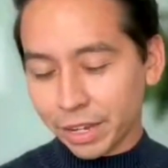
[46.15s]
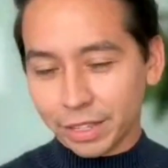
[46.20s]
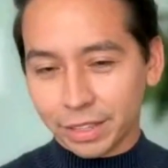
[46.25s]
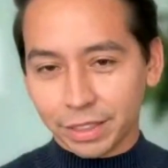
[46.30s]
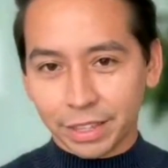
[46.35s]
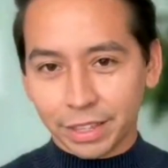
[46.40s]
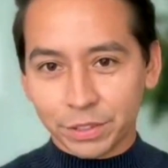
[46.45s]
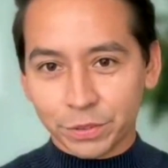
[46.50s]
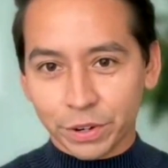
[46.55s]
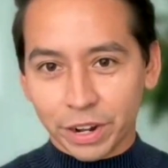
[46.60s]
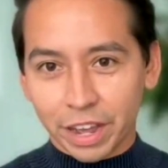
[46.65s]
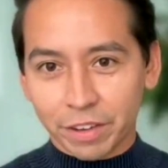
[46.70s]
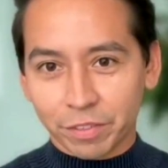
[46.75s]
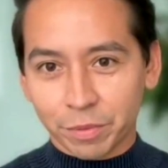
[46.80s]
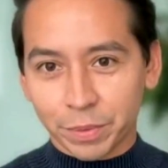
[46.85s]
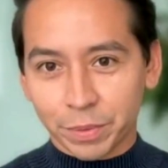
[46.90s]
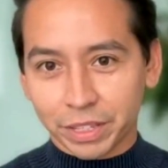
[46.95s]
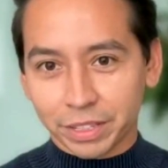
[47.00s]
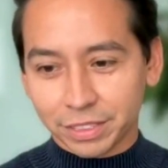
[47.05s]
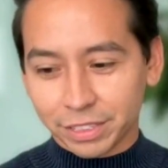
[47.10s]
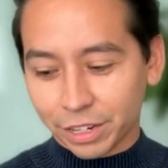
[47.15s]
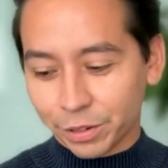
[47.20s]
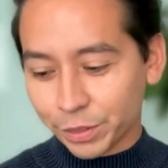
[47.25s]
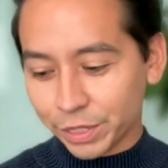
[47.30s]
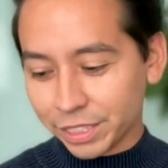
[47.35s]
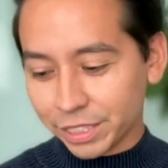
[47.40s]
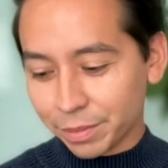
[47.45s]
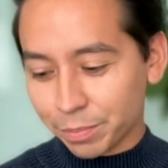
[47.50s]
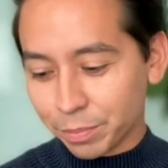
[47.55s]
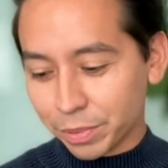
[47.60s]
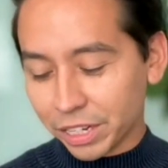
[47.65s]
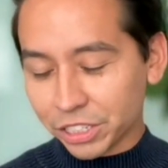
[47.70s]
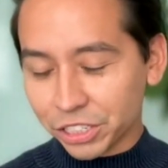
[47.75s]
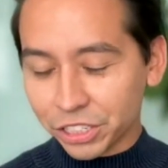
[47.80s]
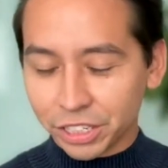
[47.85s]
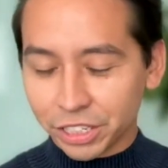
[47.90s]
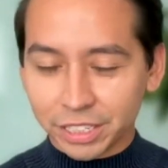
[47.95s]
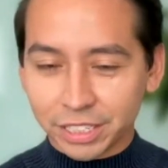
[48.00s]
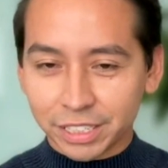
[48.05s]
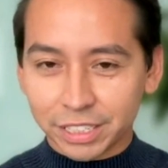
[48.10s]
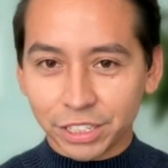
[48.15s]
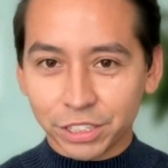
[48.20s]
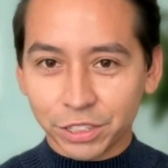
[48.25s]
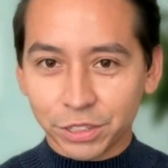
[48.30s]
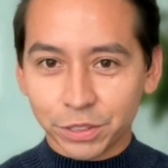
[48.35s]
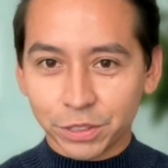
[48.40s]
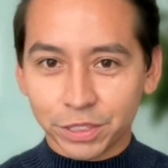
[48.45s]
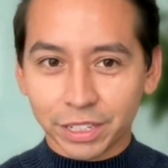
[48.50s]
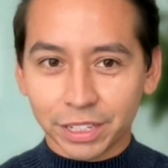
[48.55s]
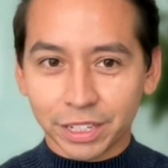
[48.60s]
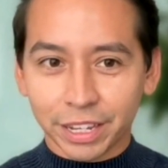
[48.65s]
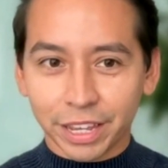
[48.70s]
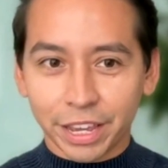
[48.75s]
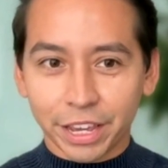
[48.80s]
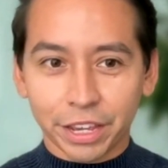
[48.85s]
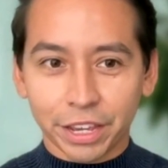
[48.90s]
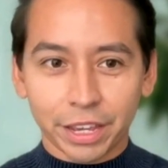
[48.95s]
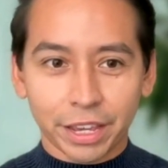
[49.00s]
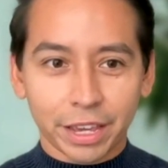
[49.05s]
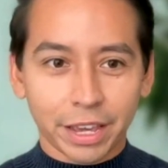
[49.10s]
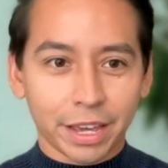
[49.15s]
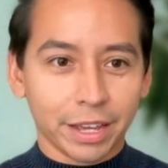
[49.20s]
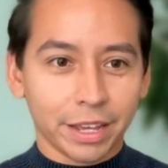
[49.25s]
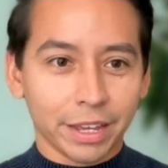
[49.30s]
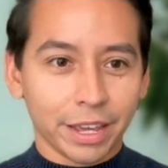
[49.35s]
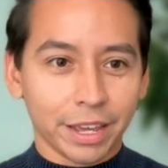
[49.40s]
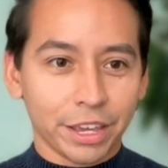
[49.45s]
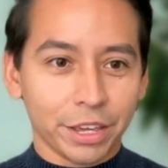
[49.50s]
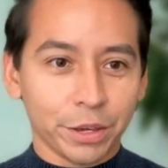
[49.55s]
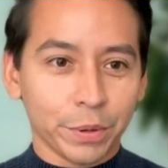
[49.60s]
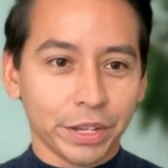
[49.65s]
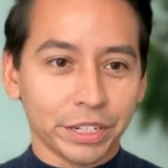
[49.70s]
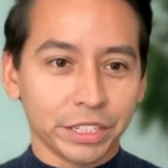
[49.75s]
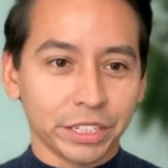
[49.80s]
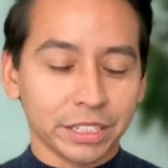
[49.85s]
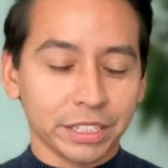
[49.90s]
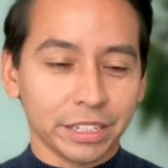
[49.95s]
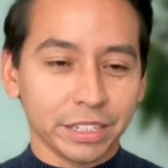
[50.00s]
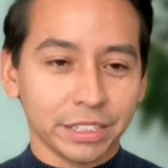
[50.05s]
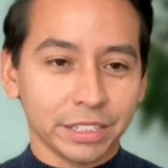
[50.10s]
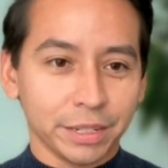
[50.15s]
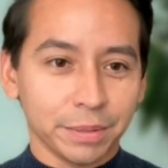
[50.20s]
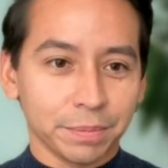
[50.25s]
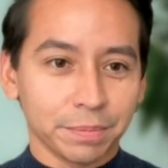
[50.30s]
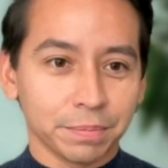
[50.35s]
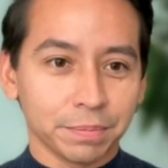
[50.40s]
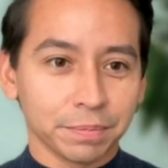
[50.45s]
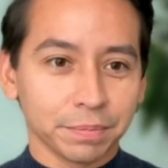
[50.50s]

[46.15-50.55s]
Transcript: and thanks for having me. It's always a pleasure to see you and the AUHSD team.